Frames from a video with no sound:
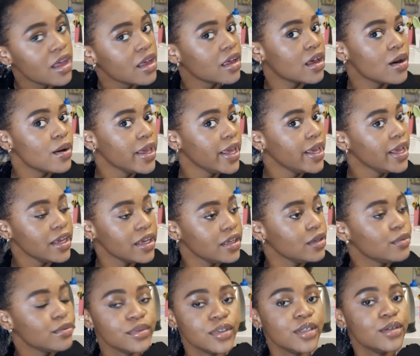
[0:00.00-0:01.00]
go ahead.
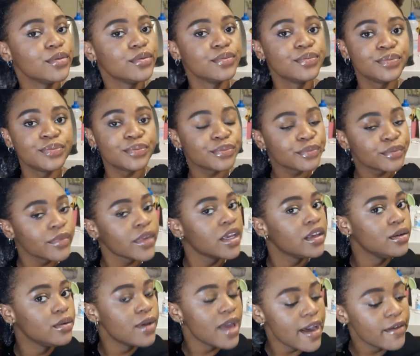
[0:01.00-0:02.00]
You
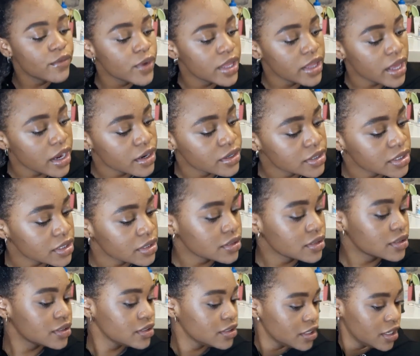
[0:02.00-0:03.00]
halfway there, sis.
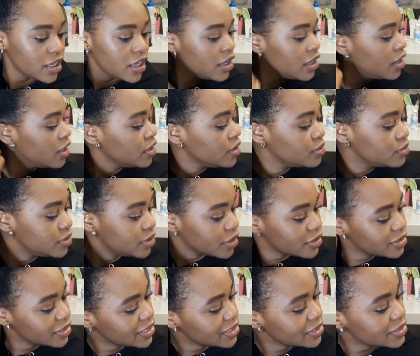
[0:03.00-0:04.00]
You
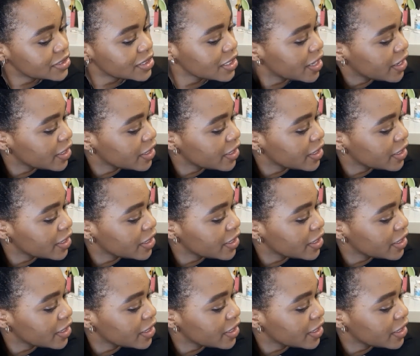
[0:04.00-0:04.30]
don't need to